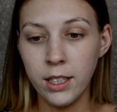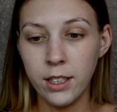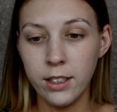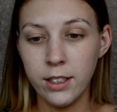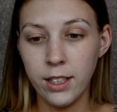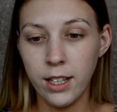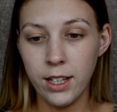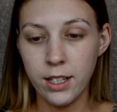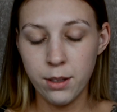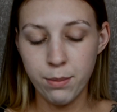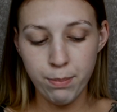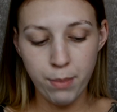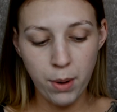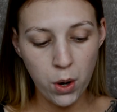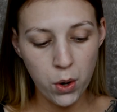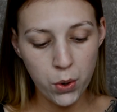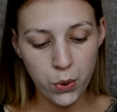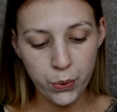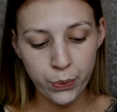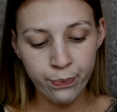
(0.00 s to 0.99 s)
glass
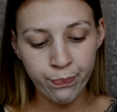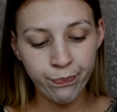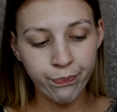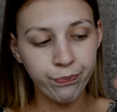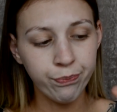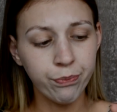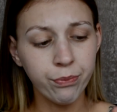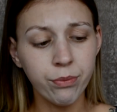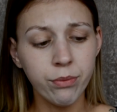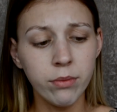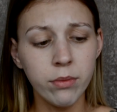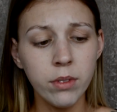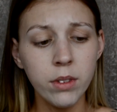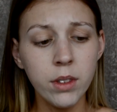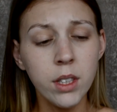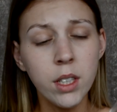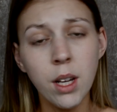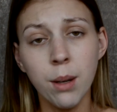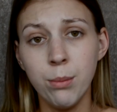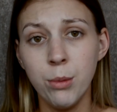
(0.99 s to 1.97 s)
bowl.
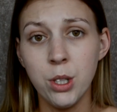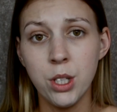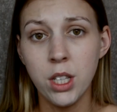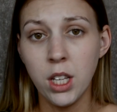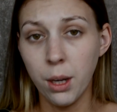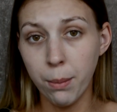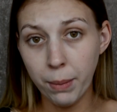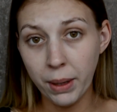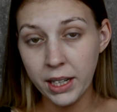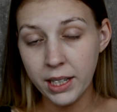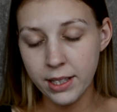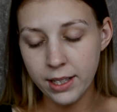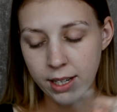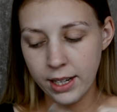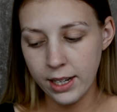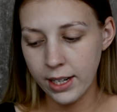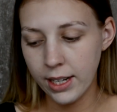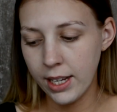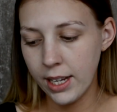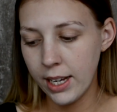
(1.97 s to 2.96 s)
I'm just going to mix
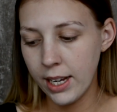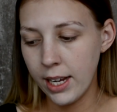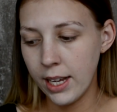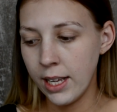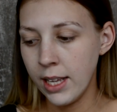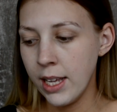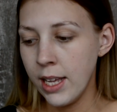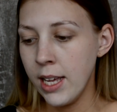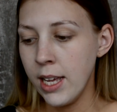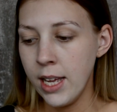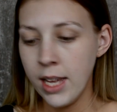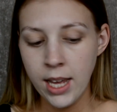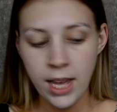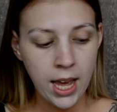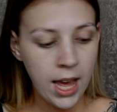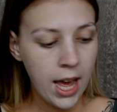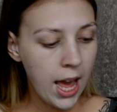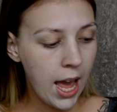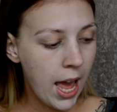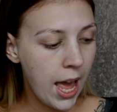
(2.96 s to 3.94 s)
it in here.
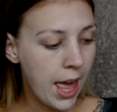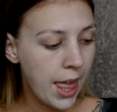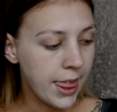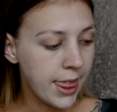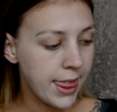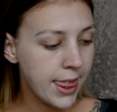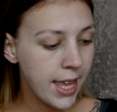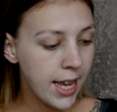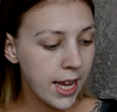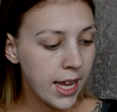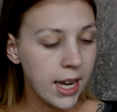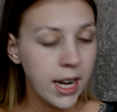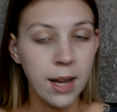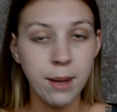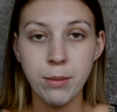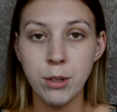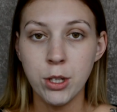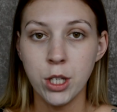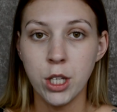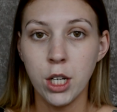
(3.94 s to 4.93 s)
And then
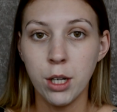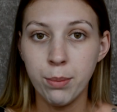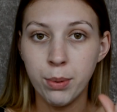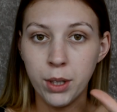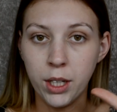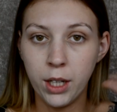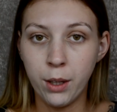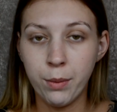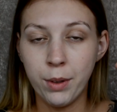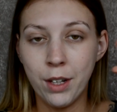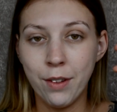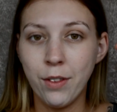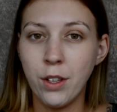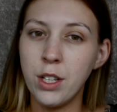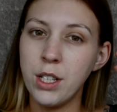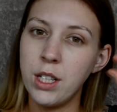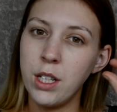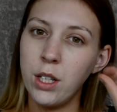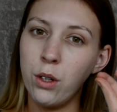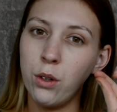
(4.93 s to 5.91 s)
I'm just going to put it in one of
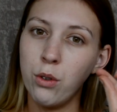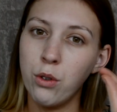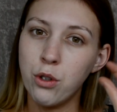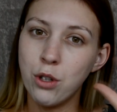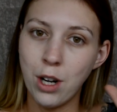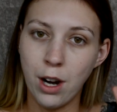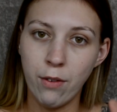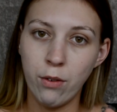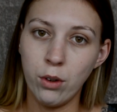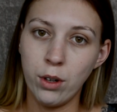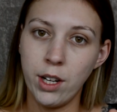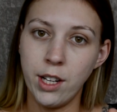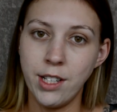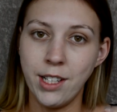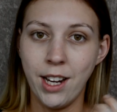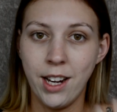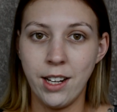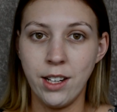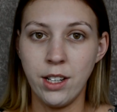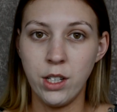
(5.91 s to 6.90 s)
those little travel
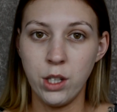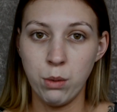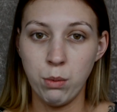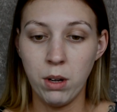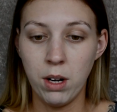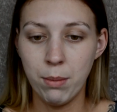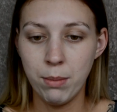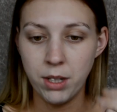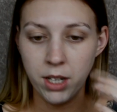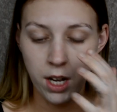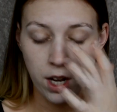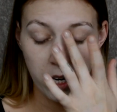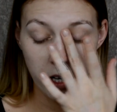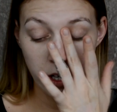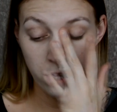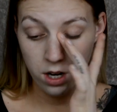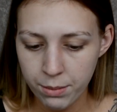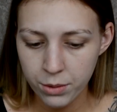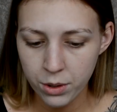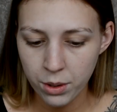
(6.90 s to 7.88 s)
containers when I'm done.
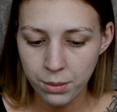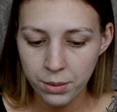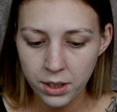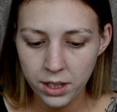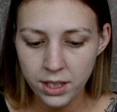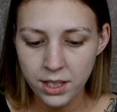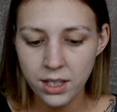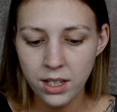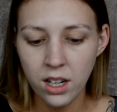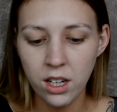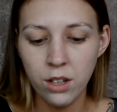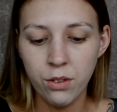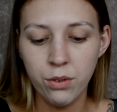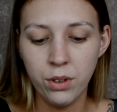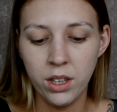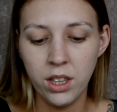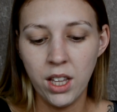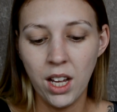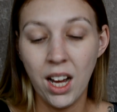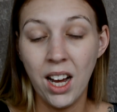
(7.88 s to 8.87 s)
So I'm going to start off
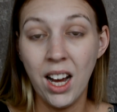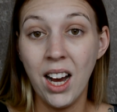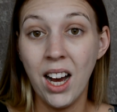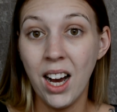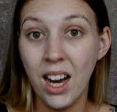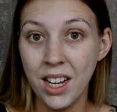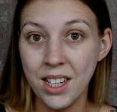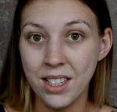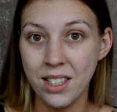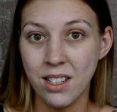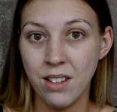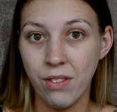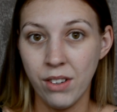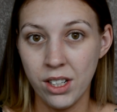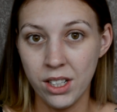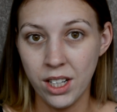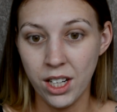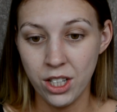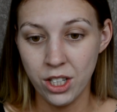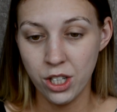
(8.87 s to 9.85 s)
with the hardest
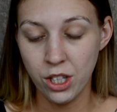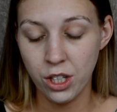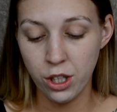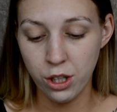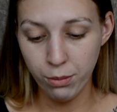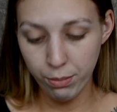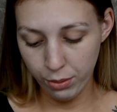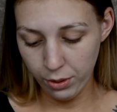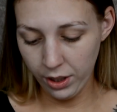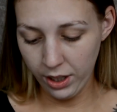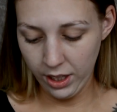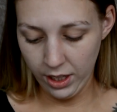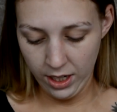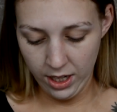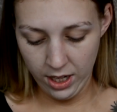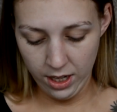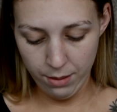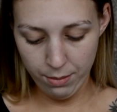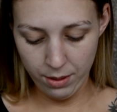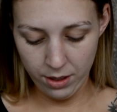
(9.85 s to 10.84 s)
foundation to put in
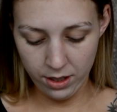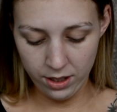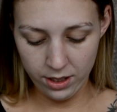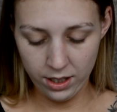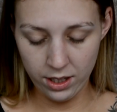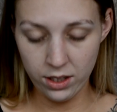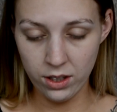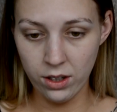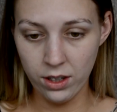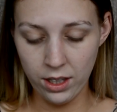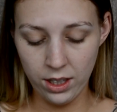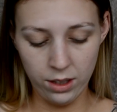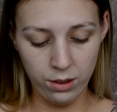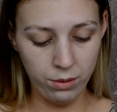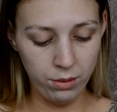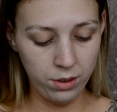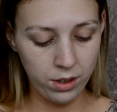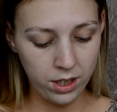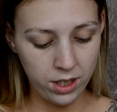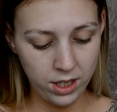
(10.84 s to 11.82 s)
here because it's on a
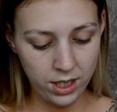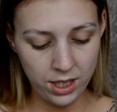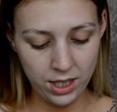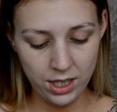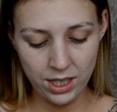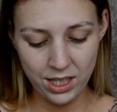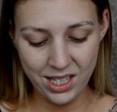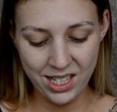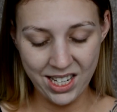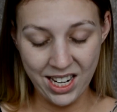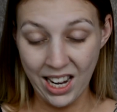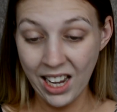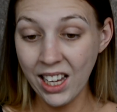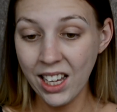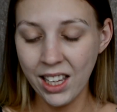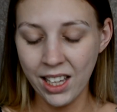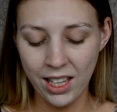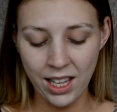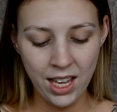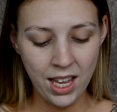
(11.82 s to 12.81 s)
little
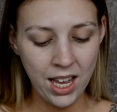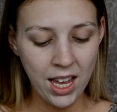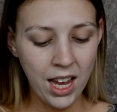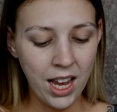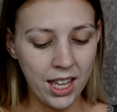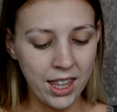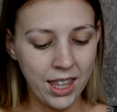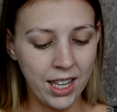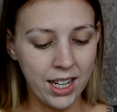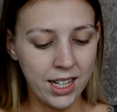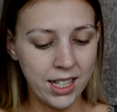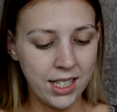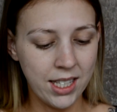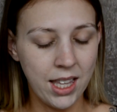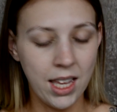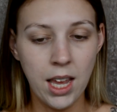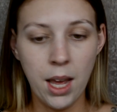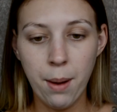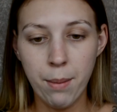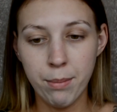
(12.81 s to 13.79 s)
stick. And that is
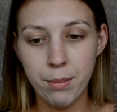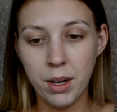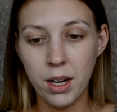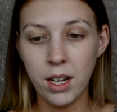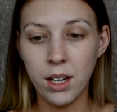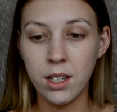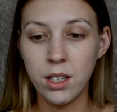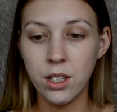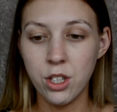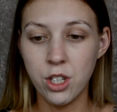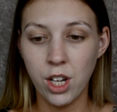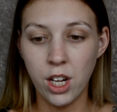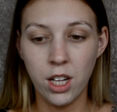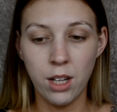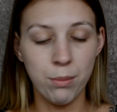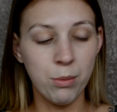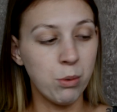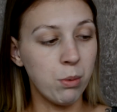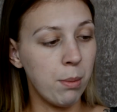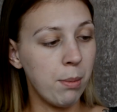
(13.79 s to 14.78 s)
the Marc
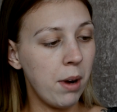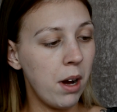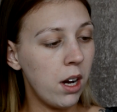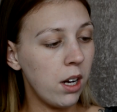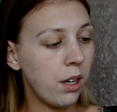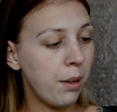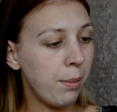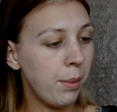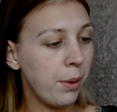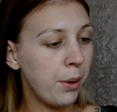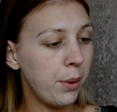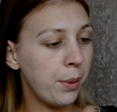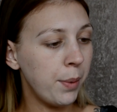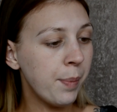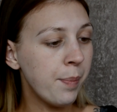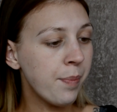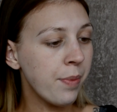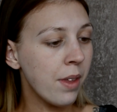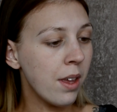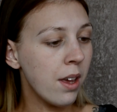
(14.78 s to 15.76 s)
Jacobs Remarcable.